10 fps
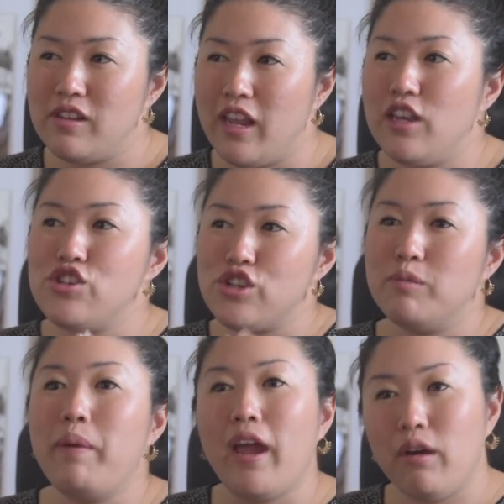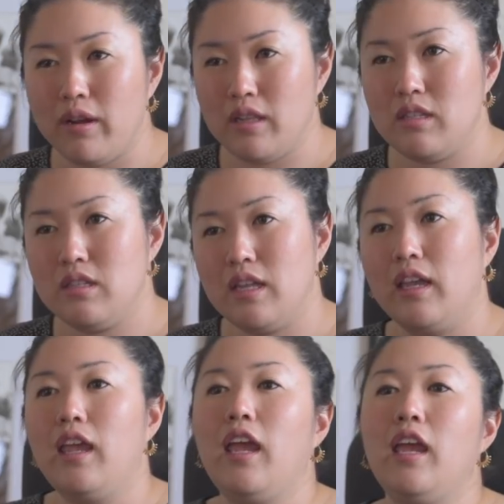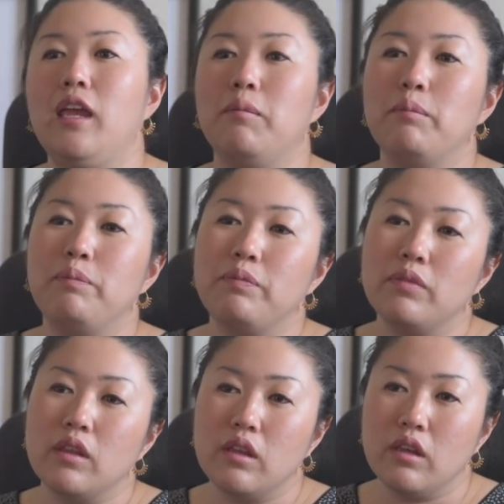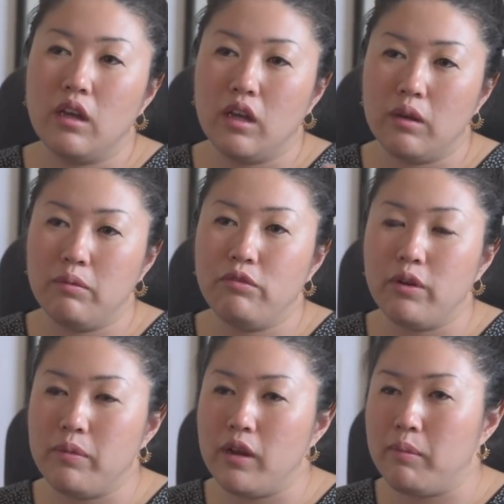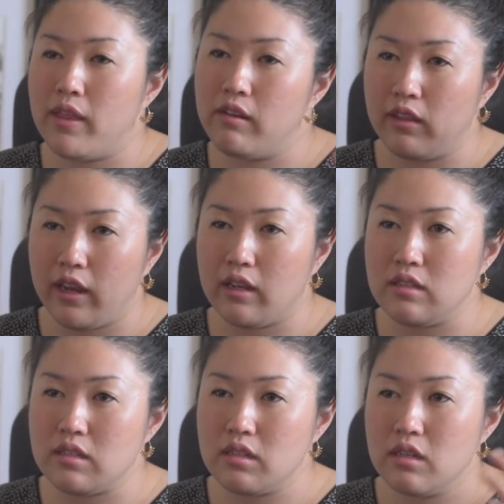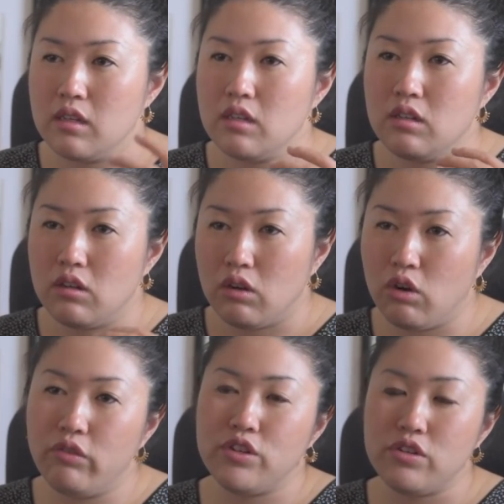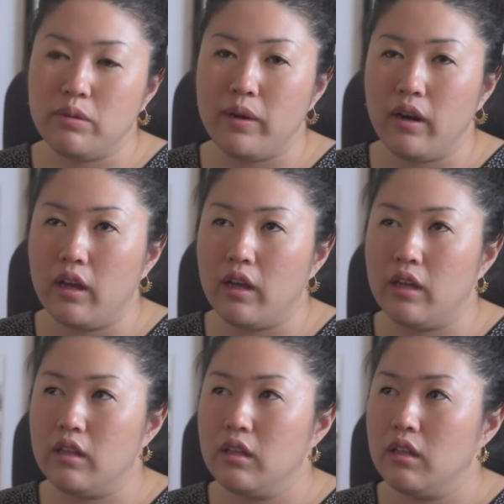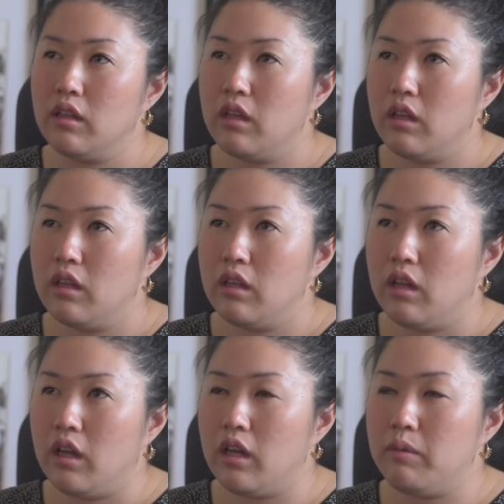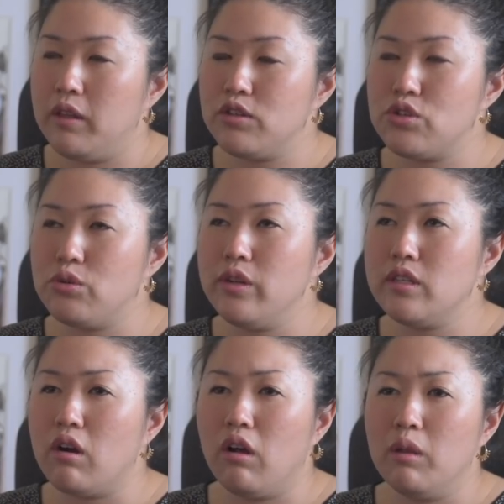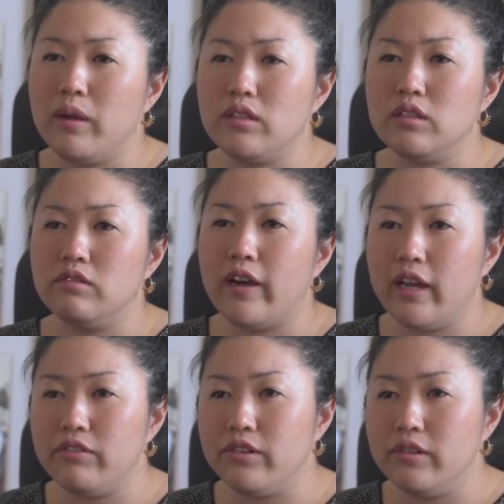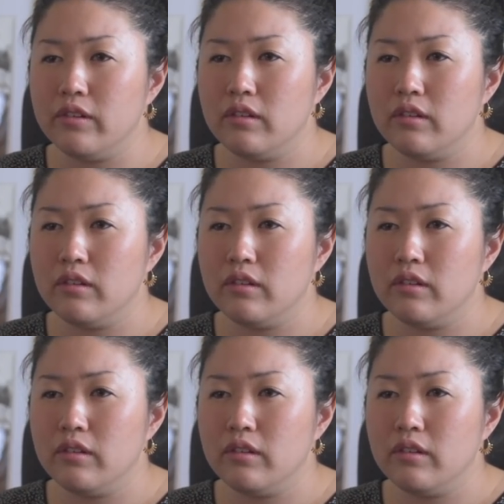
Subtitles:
Asian parents that came from their motherlands over to America, their stories are all about survival.